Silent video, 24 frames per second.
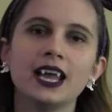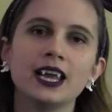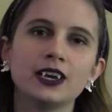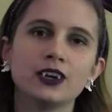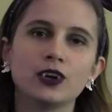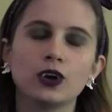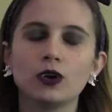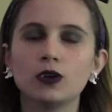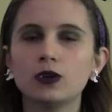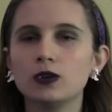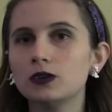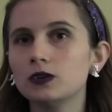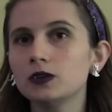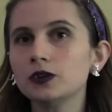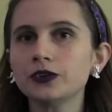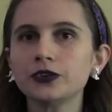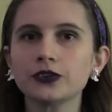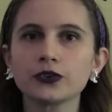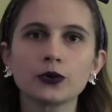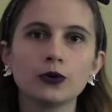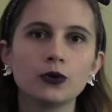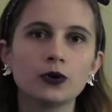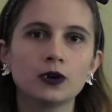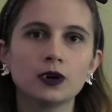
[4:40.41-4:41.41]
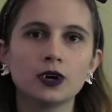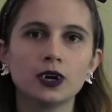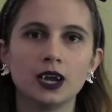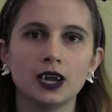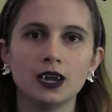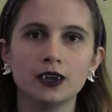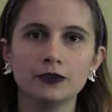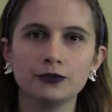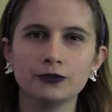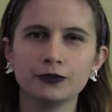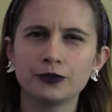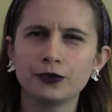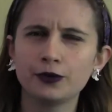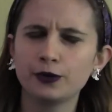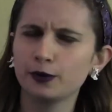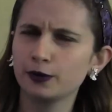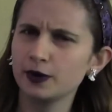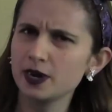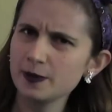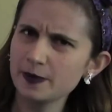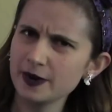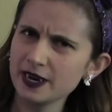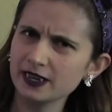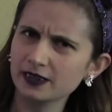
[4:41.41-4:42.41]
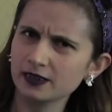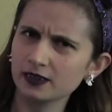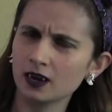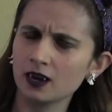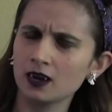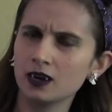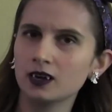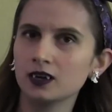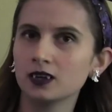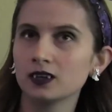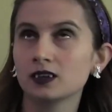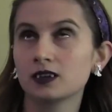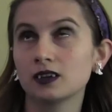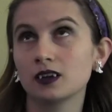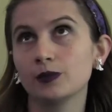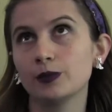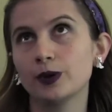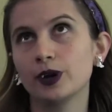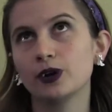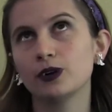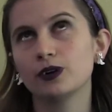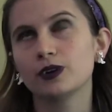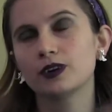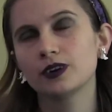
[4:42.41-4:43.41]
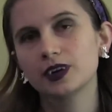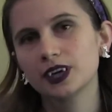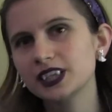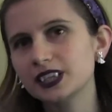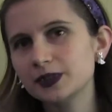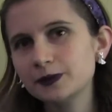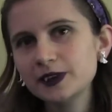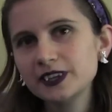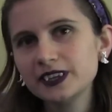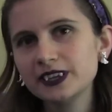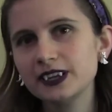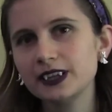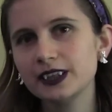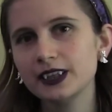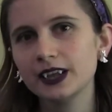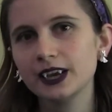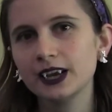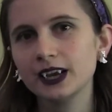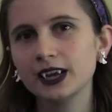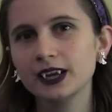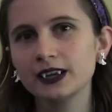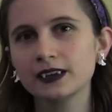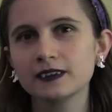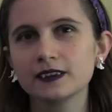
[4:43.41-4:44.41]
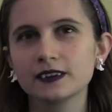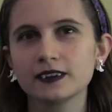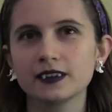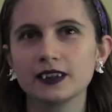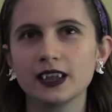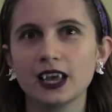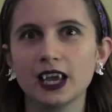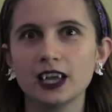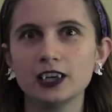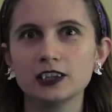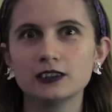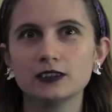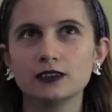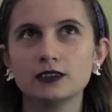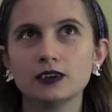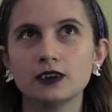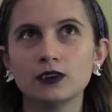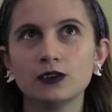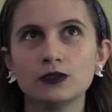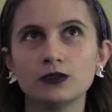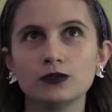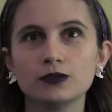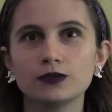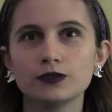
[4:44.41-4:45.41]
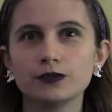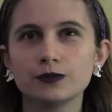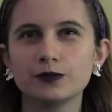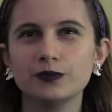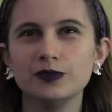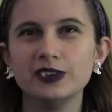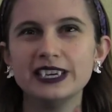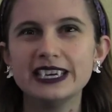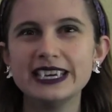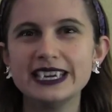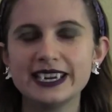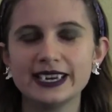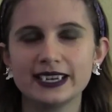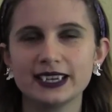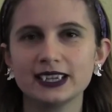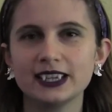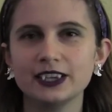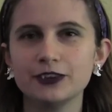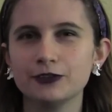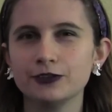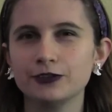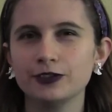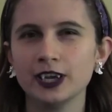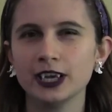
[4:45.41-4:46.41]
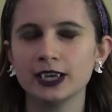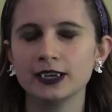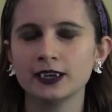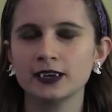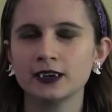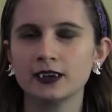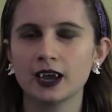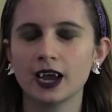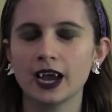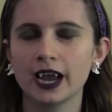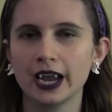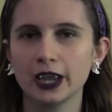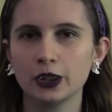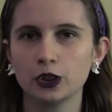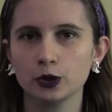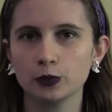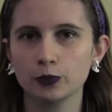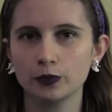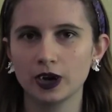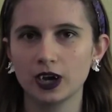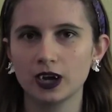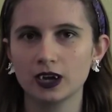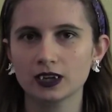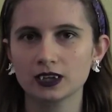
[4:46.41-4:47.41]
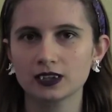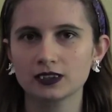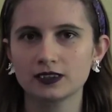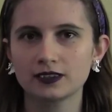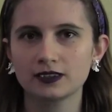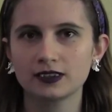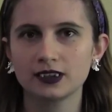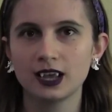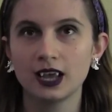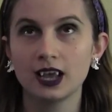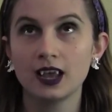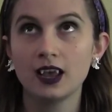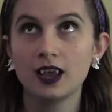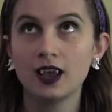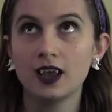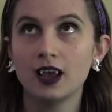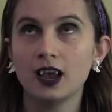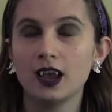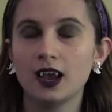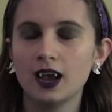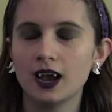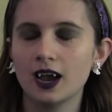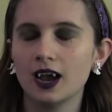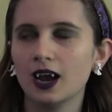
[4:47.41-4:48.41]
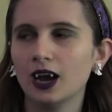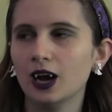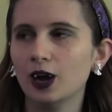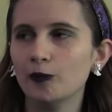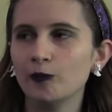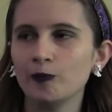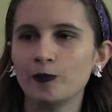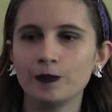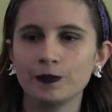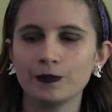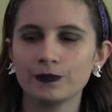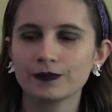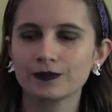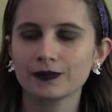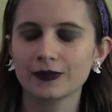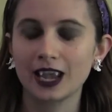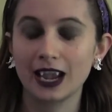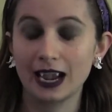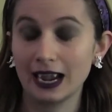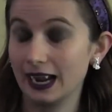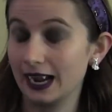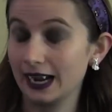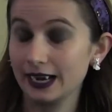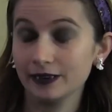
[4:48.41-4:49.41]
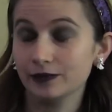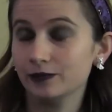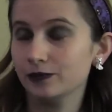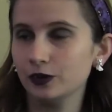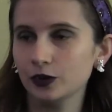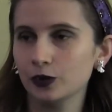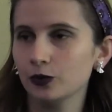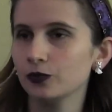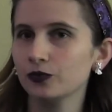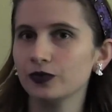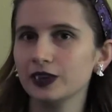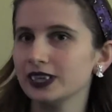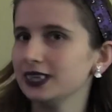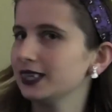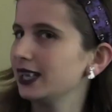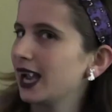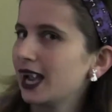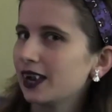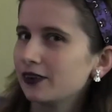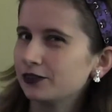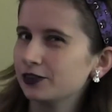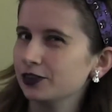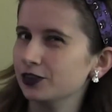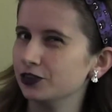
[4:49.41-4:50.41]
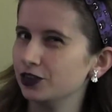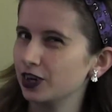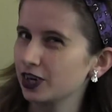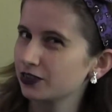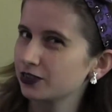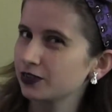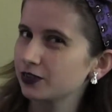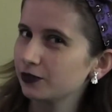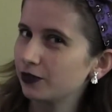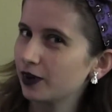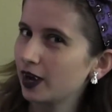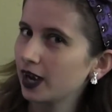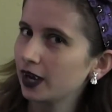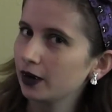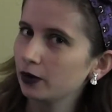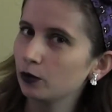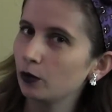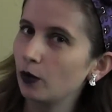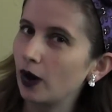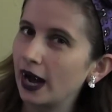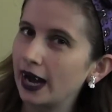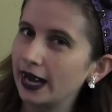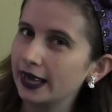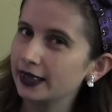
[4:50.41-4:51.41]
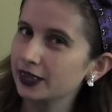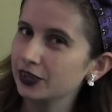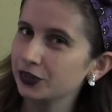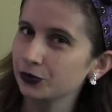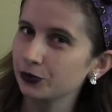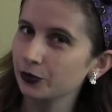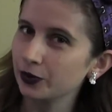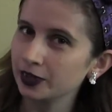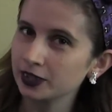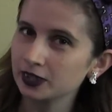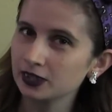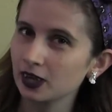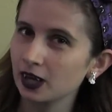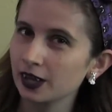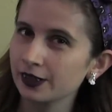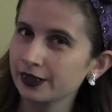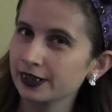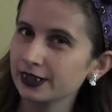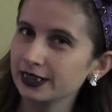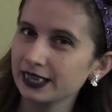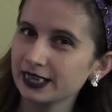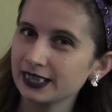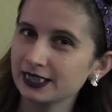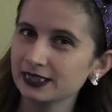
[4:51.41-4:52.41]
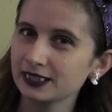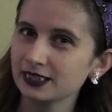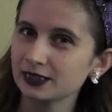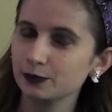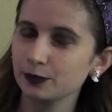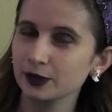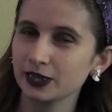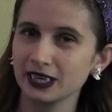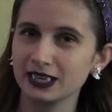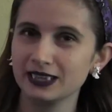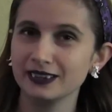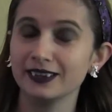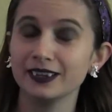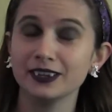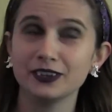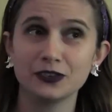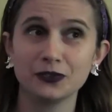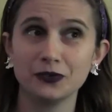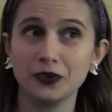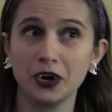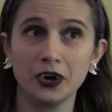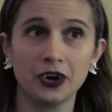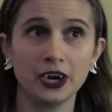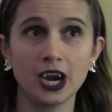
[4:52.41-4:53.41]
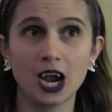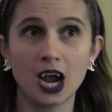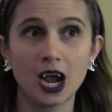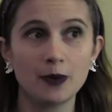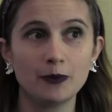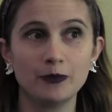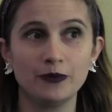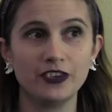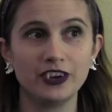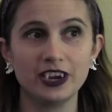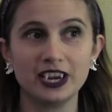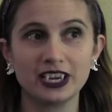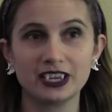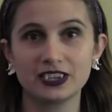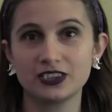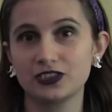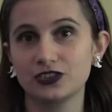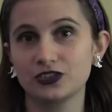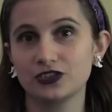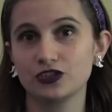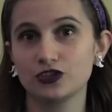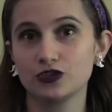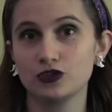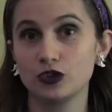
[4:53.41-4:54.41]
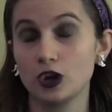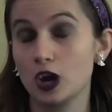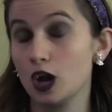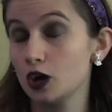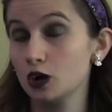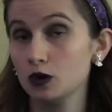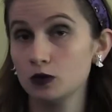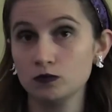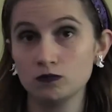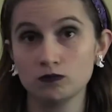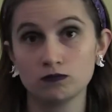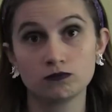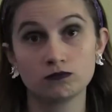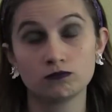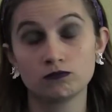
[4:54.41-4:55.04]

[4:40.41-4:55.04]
And a whole score of creepy songs about Christmassy things that don't neatly fit into either box. I don't really have to justify why this one is on the list because it's very obvious, so